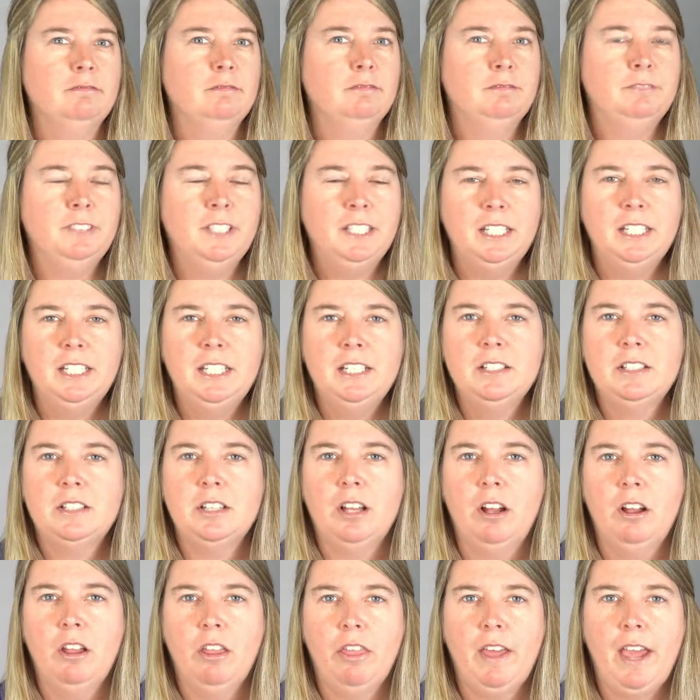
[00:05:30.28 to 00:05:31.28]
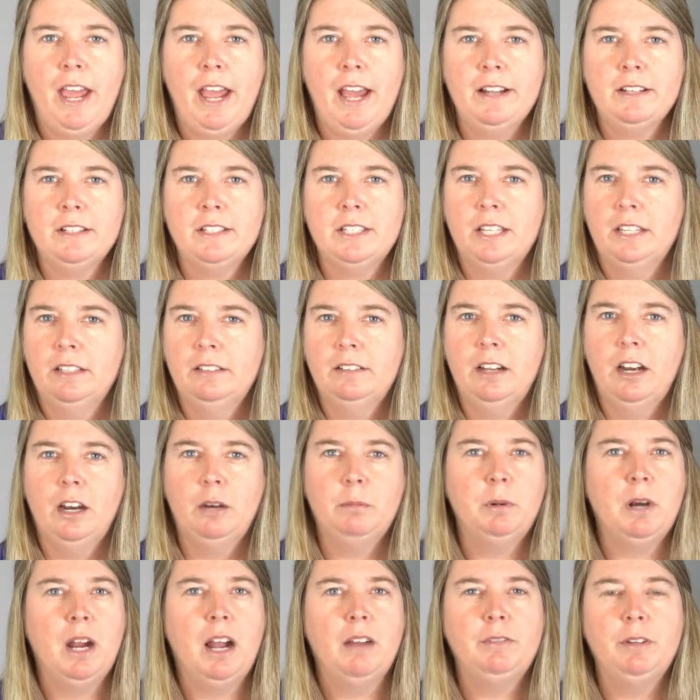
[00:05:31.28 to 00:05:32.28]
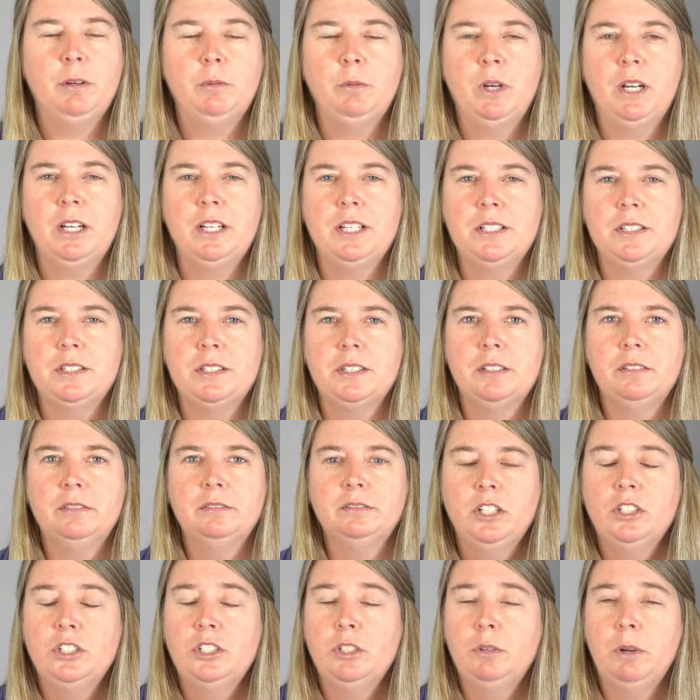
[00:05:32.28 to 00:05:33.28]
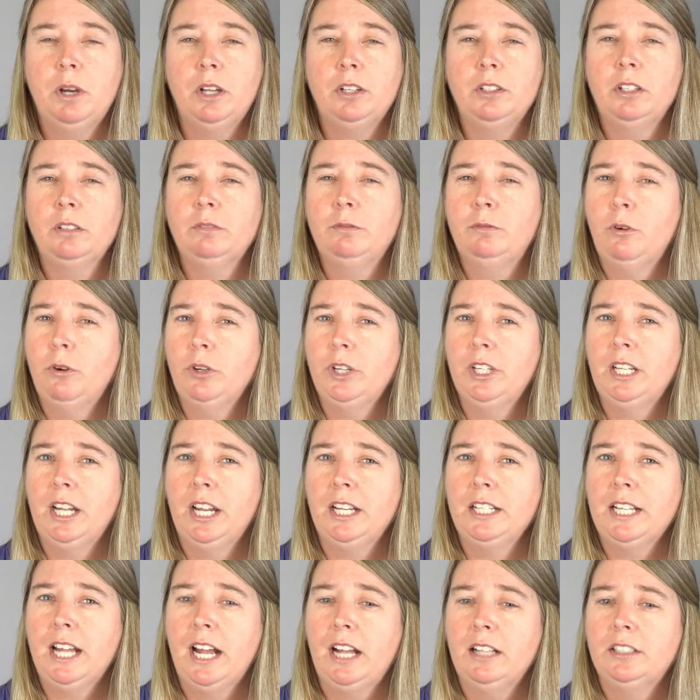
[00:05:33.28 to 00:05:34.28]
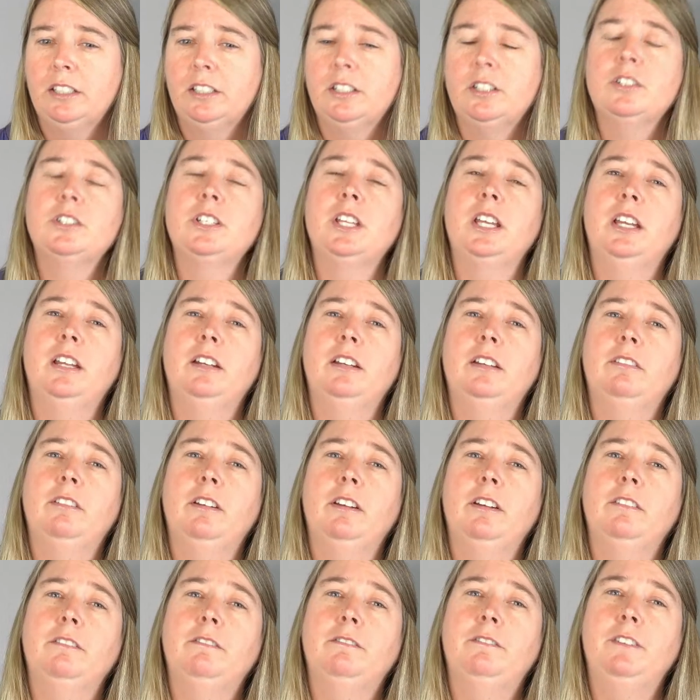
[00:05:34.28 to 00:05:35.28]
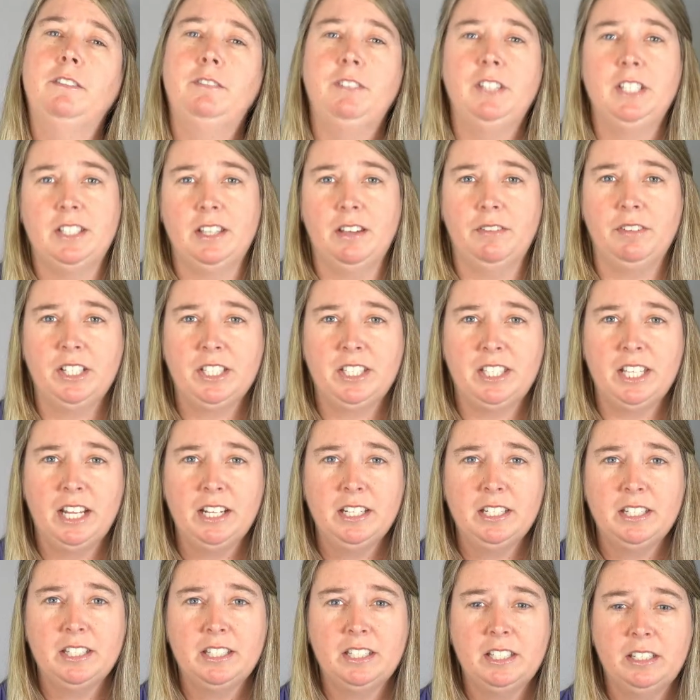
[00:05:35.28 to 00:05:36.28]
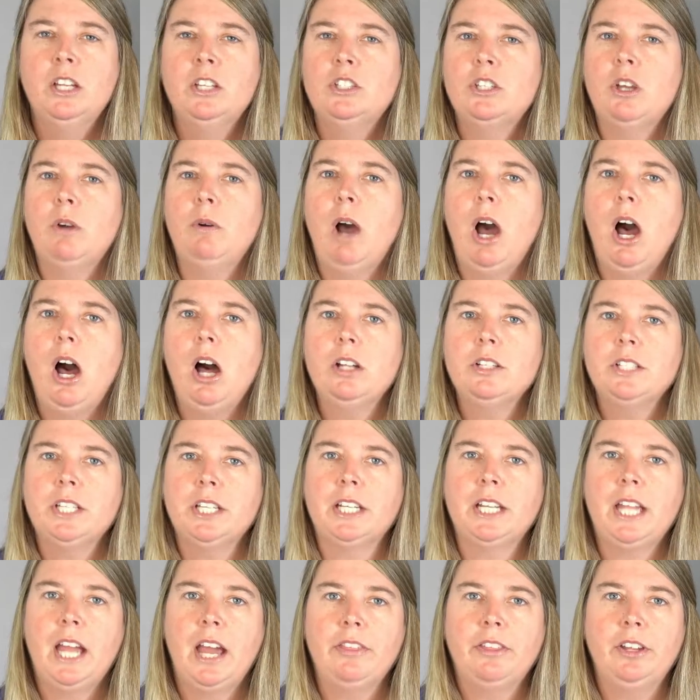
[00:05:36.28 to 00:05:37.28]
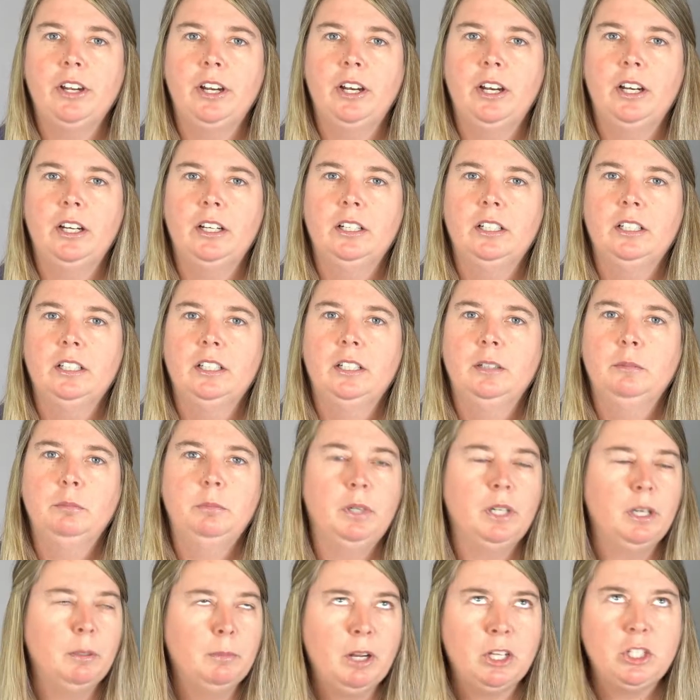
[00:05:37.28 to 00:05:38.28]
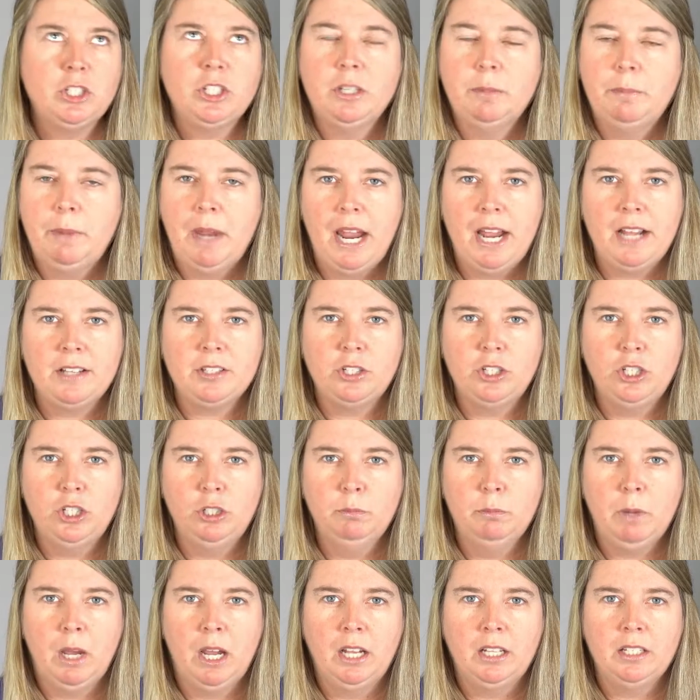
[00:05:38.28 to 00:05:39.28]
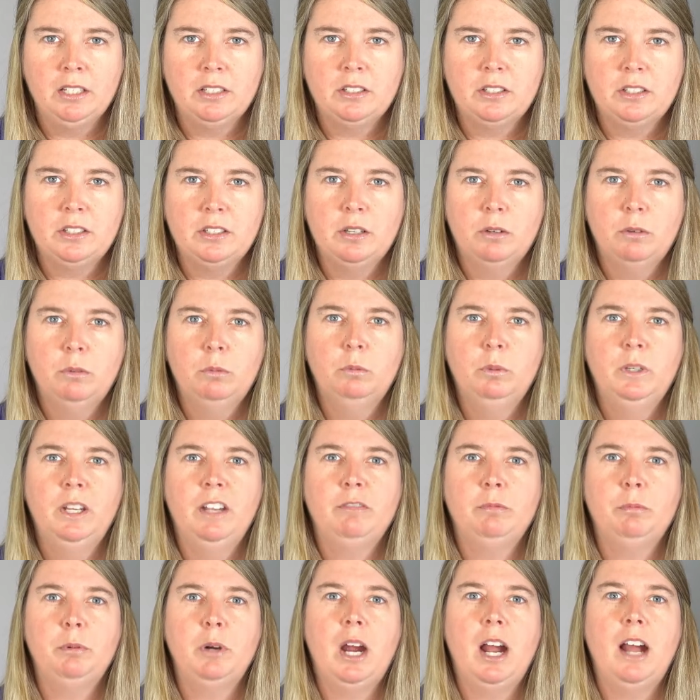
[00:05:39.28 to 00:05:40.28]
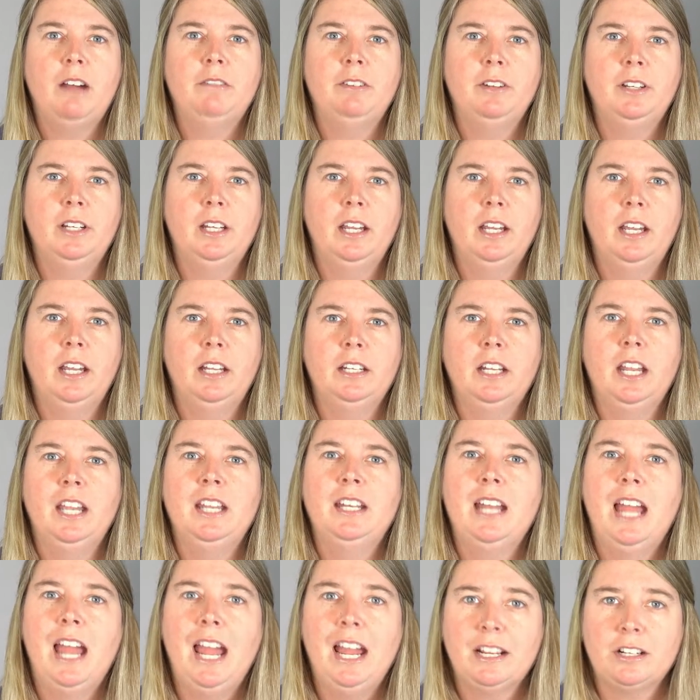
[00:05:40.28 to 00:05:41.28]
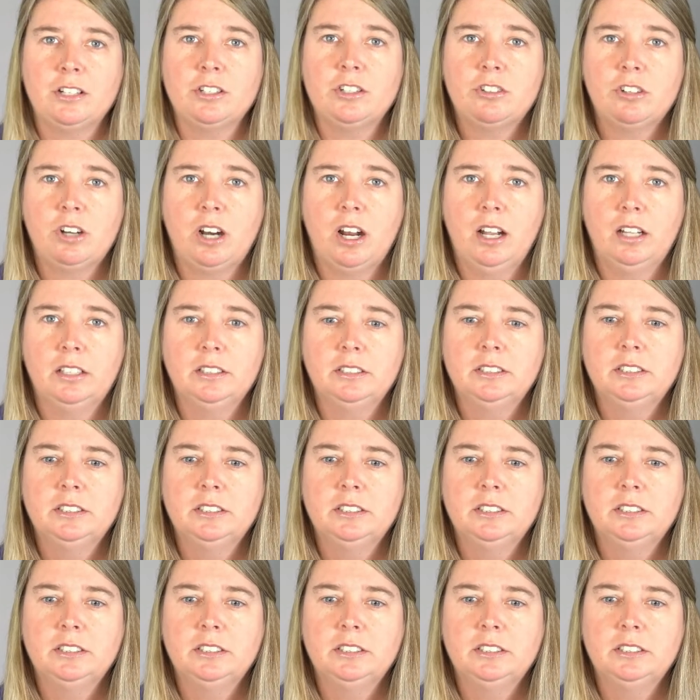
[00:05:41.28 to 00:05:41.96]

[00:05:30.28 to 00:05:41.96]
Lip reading: fees, all that. Our profit was $249.57. So altogether, pretty much in the past 2 months, we have profited an extra